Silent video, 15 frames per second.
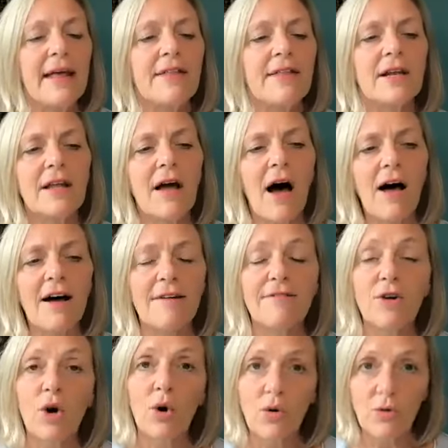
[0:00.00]
The law
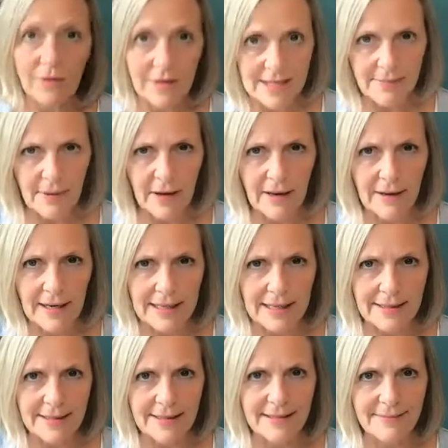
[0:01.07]
of
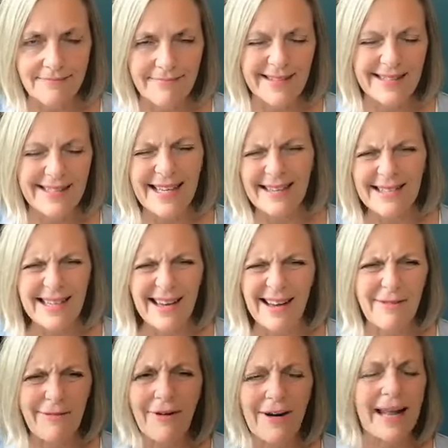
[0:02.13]
correspondence sounds
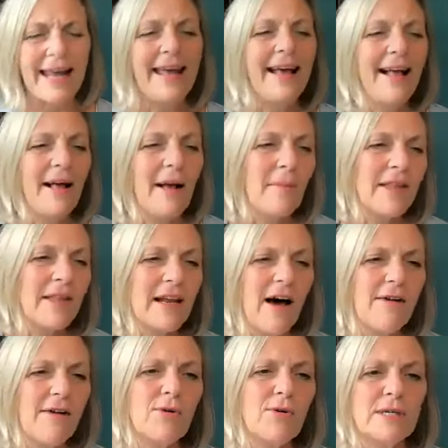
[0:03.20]
kind of funny, but the
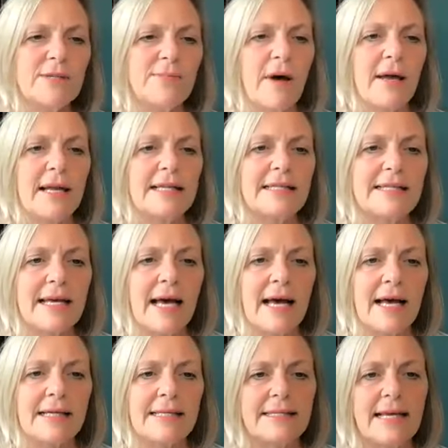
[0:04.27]
law of correspondence
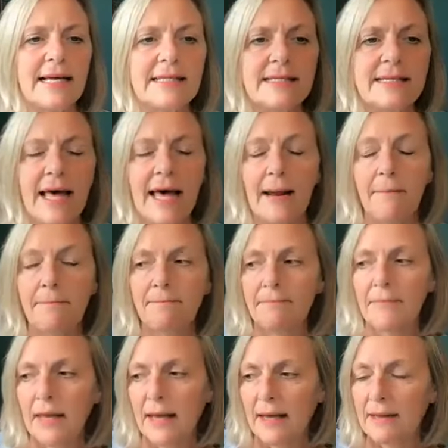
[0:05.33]
says that
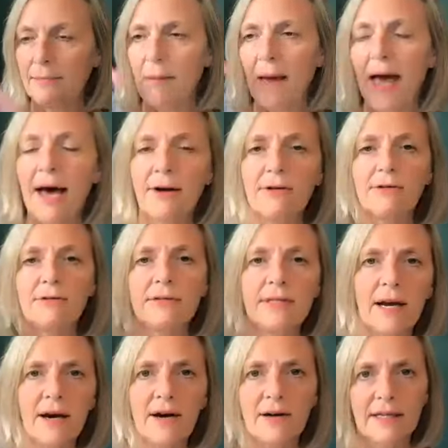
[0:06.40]
patterns
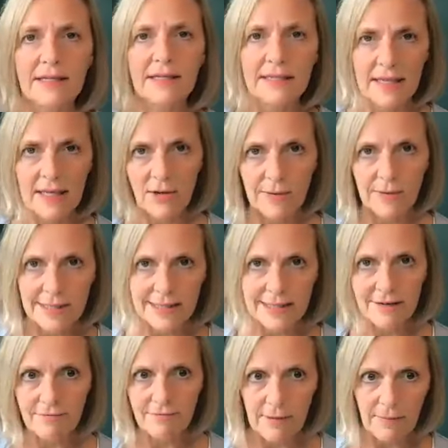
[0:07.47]
are
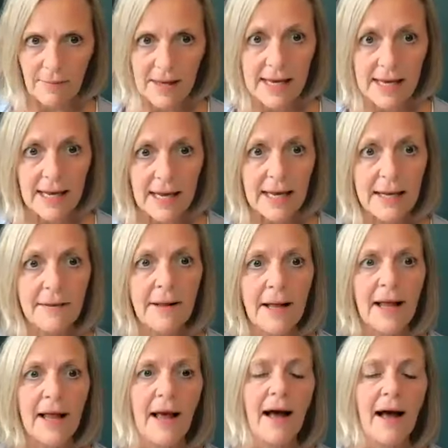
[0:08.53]
continuously repeating.
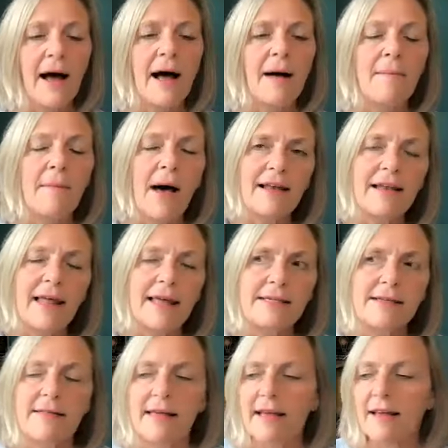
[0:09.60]
I like
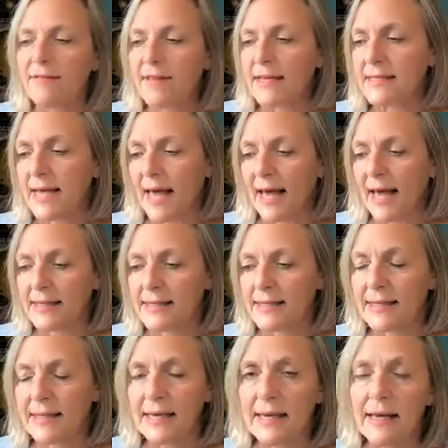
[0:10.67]
to think of this as
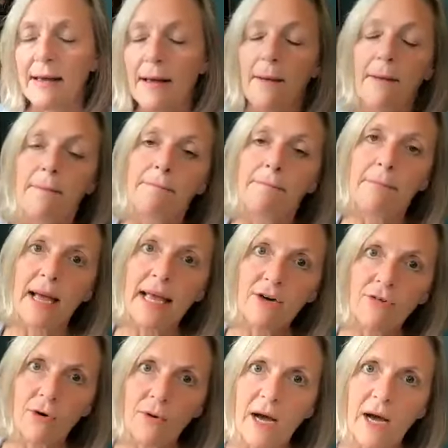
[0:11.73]
the
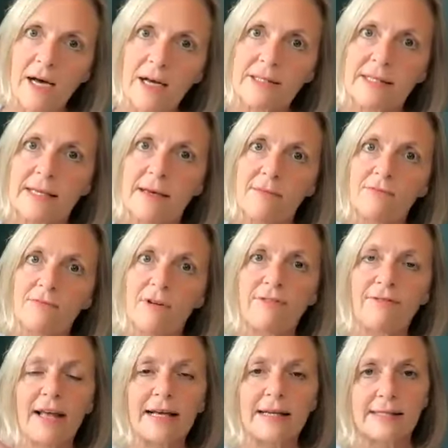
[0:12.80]
microcosm
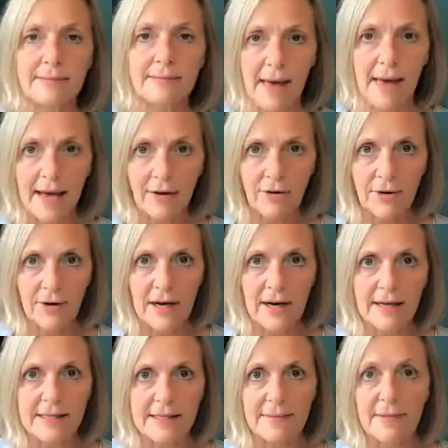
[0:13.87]
reflects the
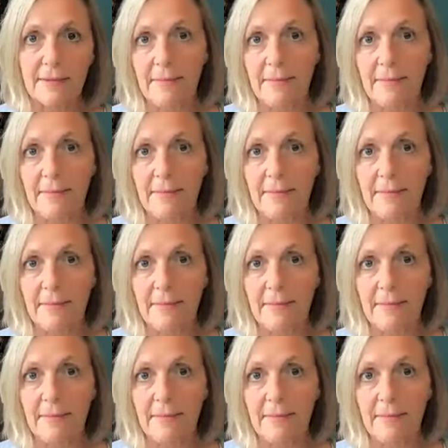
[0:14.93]
macrocosm